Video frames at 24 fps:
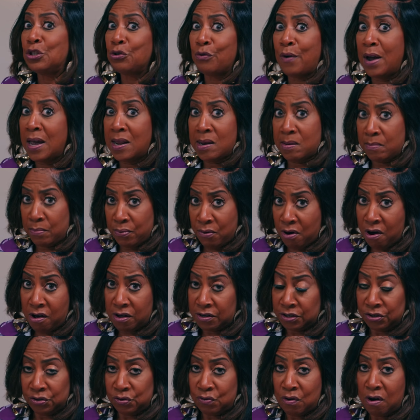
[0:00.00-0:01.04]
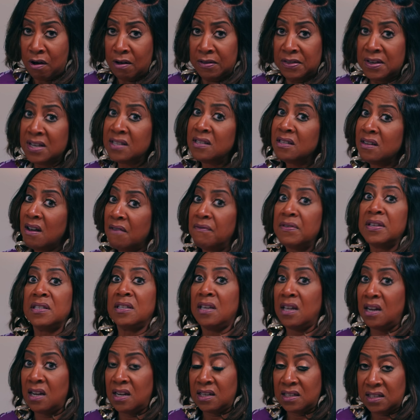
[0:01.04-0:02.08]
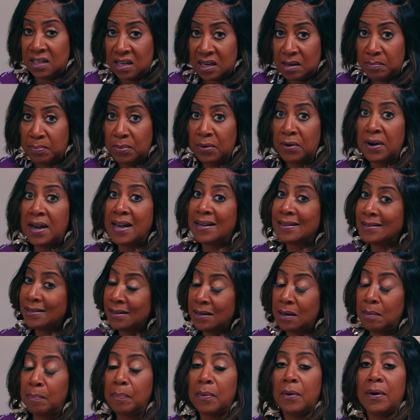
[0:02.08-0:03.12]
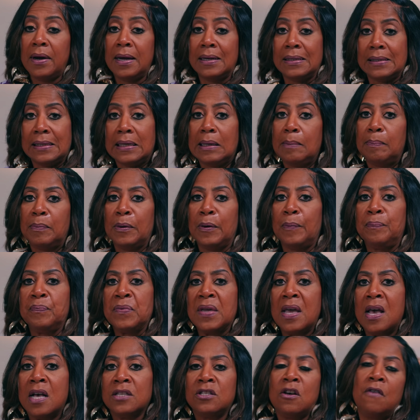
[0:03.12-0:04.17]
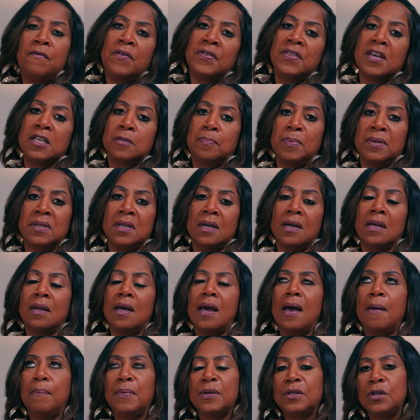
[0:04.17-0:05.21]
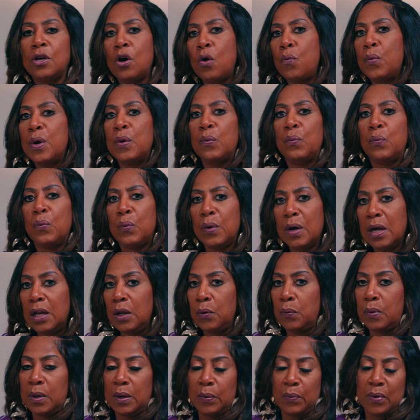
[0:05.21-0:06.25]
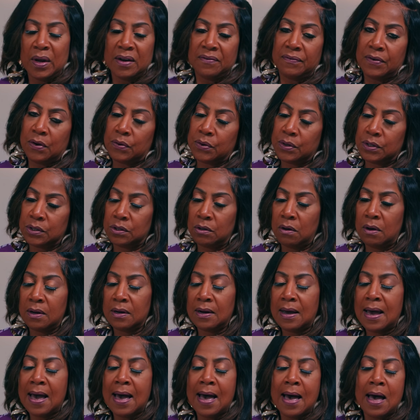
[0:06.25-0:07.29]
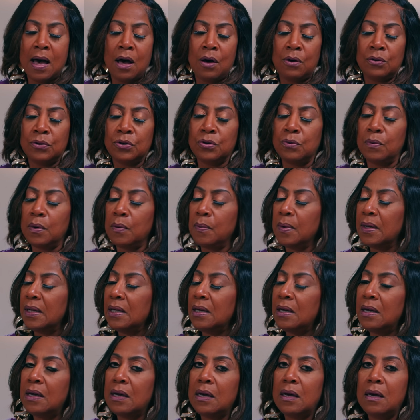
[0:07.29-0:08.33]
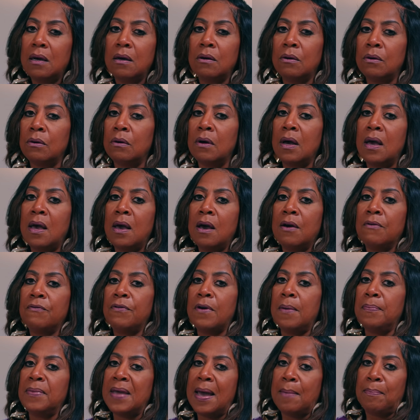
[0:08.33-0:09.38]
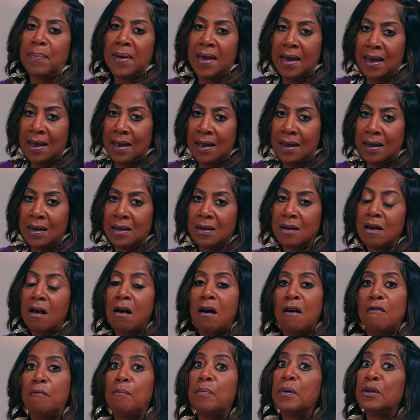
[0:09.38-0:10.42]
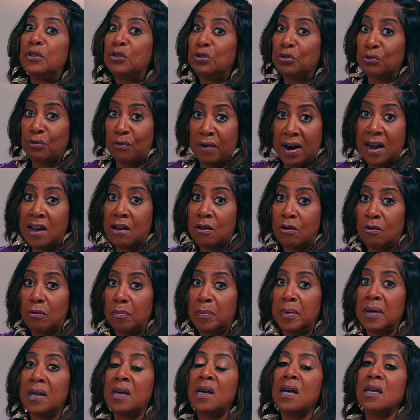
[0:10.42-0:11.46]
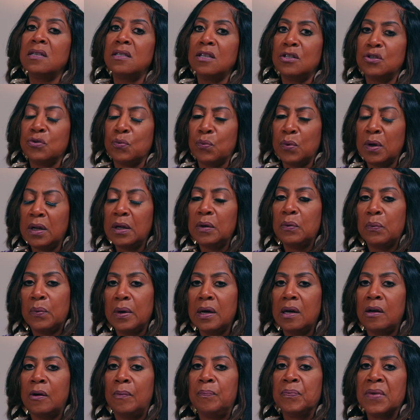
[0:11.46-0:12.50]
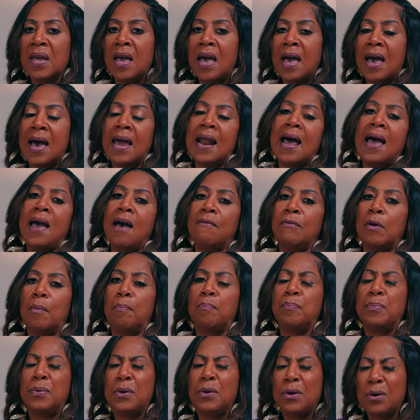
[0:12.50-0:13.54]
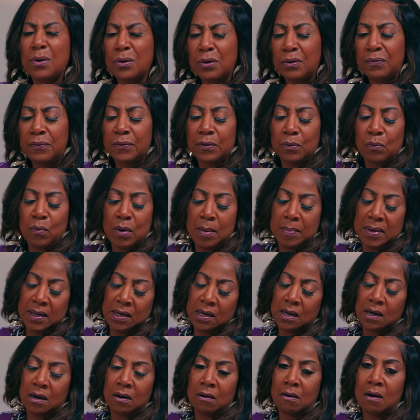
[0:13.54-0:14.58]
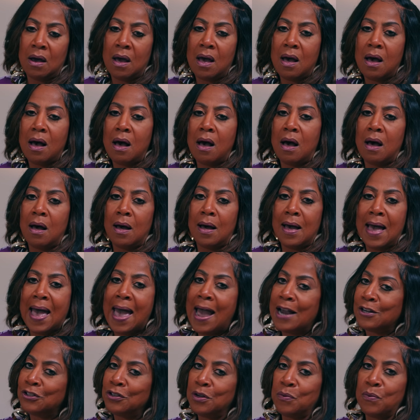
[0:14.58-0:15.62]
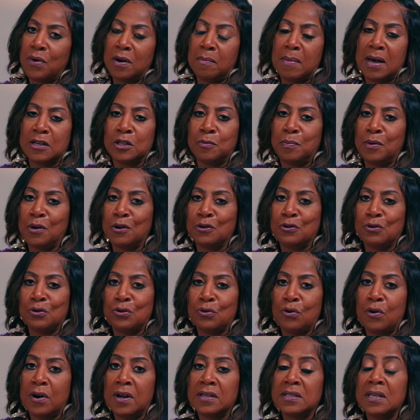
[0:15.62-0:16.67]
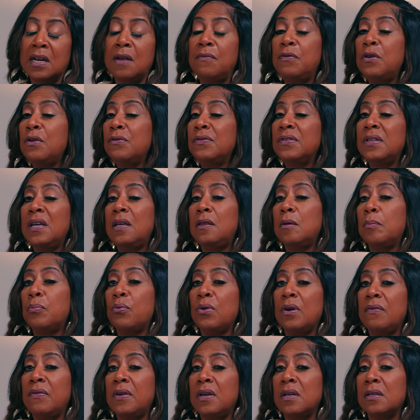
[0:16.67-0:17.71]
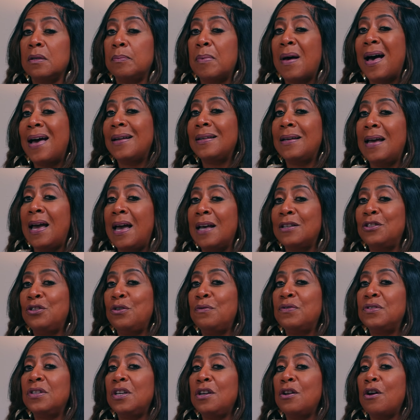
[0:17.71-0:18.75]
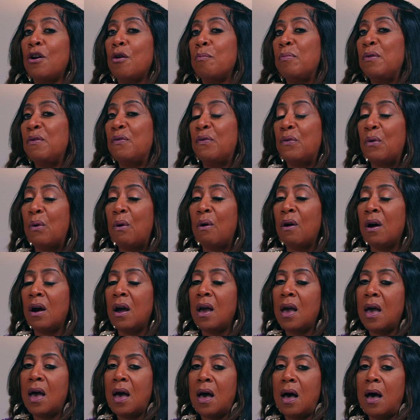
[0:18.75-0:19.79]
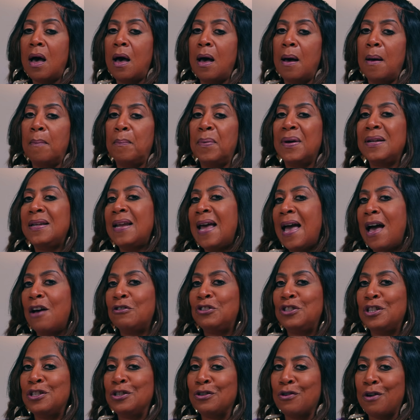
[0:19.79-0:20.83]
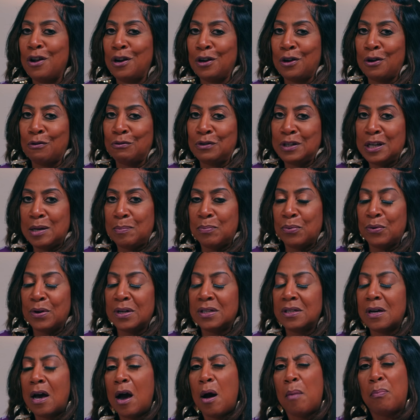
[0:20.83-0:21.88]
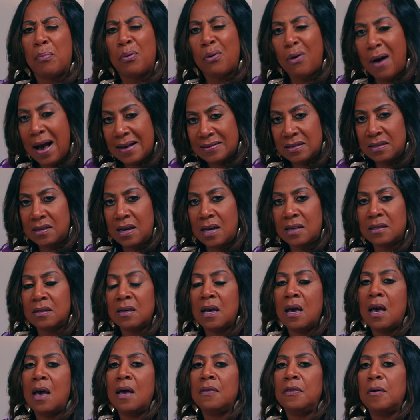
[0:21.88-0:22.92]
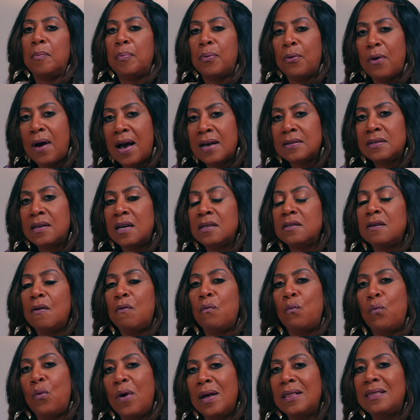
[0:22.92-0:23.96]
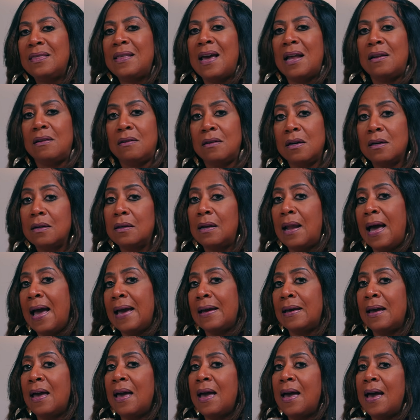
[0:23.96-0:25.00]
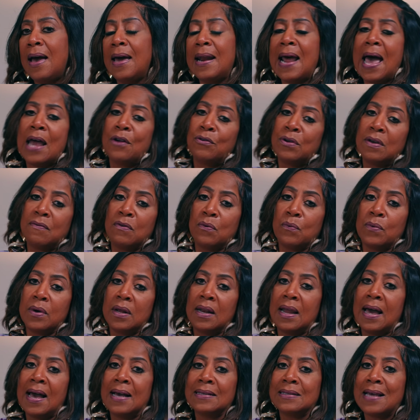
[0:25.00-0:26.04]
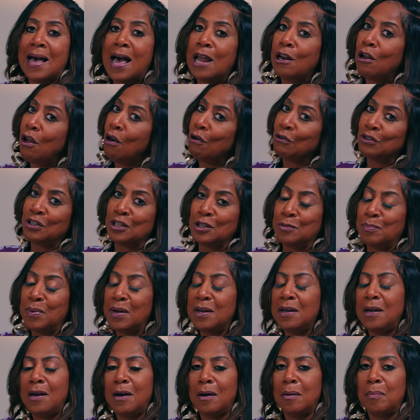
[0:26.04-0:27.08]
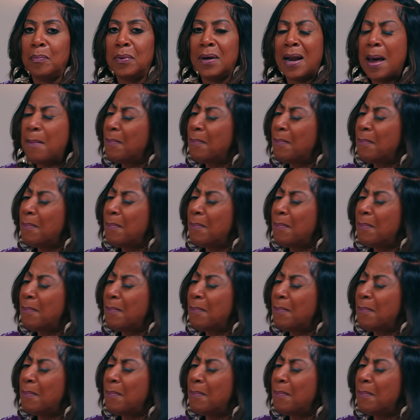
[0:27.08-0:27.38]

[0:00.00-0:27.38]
training bras, you all. This stuff is getting deeper and deeper and deeper. So for this particular episode, we really, really want to focus on how do we really heal from that pain of betrayal, because it's really real. And I have a beautiful woman here, actually one of my spiritual daughters. And if you've seen the previous podcast, you've seen her before, but now she's going to go deeper into her process, the process of what that looked like. And I don't even realize how long she's been here, but